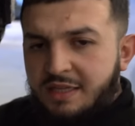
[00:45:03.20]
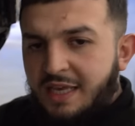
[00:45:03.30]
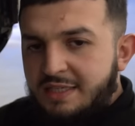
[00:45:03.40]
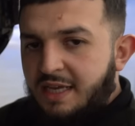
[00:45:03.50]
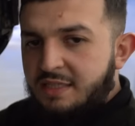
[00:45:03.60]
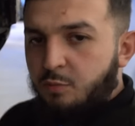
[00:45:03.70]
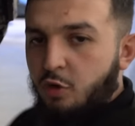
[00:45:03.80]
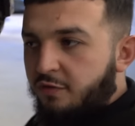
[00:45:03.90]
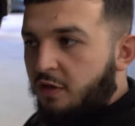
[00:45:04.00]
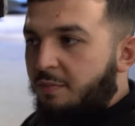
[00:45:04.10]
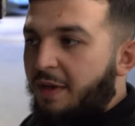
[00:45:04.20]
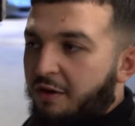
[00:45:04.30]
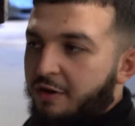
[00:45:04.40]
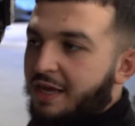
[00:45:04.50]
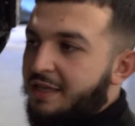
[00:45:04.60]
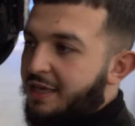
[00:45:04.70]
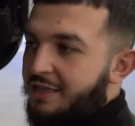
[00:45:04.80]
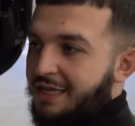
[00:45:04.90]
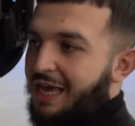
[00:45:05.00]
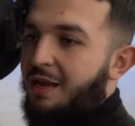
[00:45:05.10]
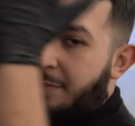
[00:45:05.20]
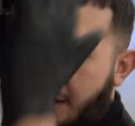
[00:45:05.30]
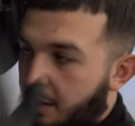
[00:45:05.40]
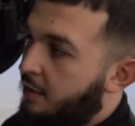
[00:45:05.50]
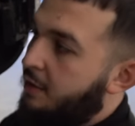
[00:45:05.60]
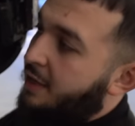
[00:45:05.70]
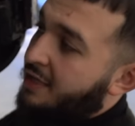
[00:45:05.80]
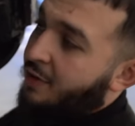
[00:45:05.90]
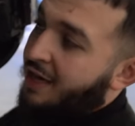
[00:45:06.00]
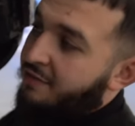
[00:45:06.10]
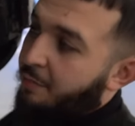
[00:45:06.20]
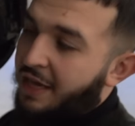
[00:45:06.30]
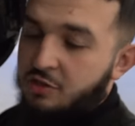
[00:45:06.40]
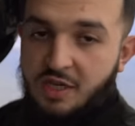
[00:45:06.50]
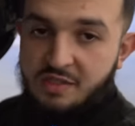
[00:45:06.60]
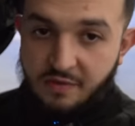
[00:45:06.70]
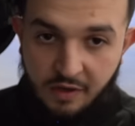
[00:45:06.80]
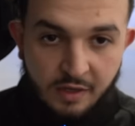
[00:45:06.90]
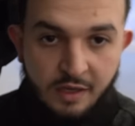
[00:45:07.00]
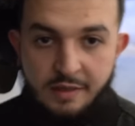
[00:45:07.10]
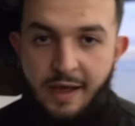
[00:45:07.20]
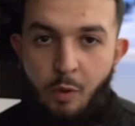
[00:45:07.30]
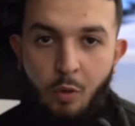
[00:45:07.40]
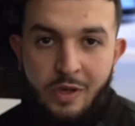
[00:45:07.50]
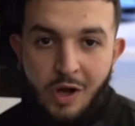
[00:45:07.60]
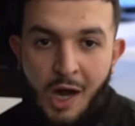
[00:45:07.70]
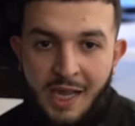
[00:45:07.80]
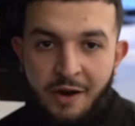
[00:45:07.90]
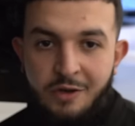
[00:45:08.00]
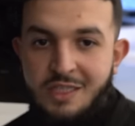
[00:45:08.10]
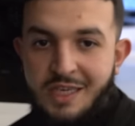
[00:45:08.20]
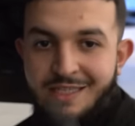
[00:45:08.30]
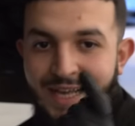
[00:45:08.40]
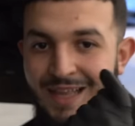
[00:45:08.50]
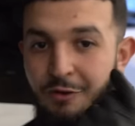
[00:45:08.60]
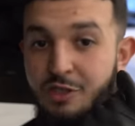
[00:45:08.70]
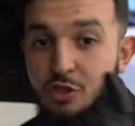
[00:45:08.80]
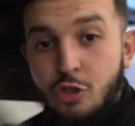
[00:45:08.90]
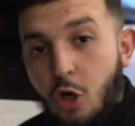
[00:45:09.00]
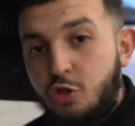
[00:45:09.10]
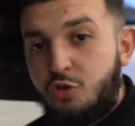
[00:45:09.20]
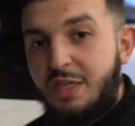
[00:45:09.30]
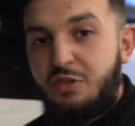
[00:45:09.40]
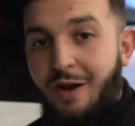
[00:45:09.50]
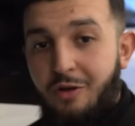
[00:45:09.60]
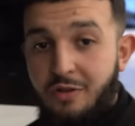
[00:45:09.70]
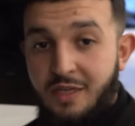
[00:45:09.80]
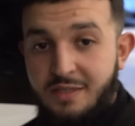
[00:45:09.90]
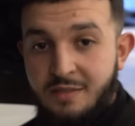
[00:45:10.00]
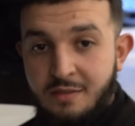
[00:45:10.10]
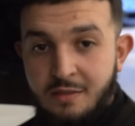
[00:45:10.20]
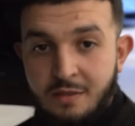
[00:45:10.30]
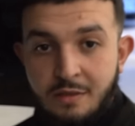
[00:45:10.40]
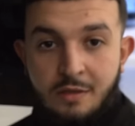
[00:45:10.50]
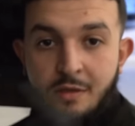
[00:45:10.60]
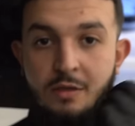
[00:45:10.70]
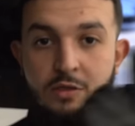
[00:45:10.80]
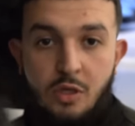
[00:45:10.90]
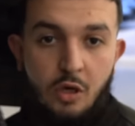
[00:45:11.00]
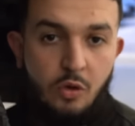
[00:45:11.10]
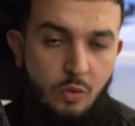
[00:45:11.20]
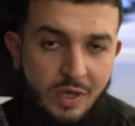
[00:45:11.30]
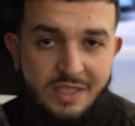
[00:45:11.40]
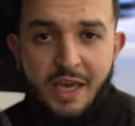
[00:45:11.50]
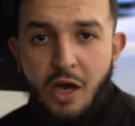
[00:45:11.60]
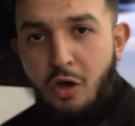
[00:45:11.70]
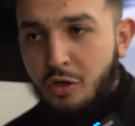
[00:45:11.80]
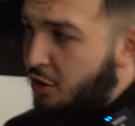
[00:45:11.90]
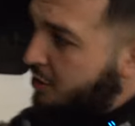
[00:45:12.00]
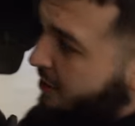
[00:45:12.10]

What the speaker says: disc has moved on the bearing and hit the caliper. That's why you have the paint transfer. Now, what we can't guarantee is that there is no stress crack on this. So we say, oh yeah,